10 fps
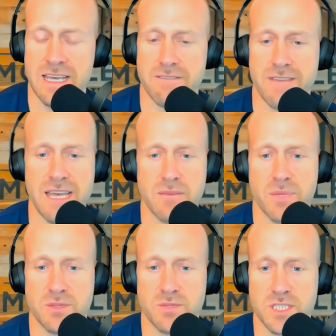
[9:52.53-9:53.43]
event
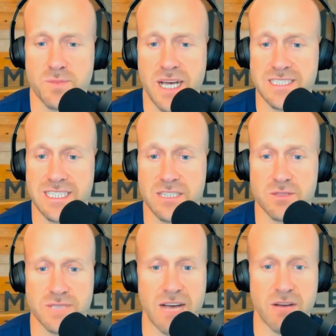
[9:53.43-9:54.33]
plus response
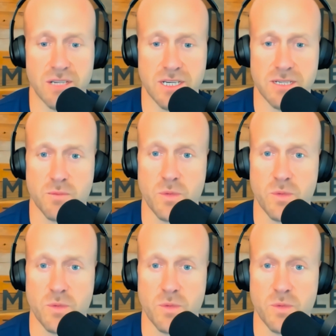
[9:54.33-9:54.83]
equals outcome.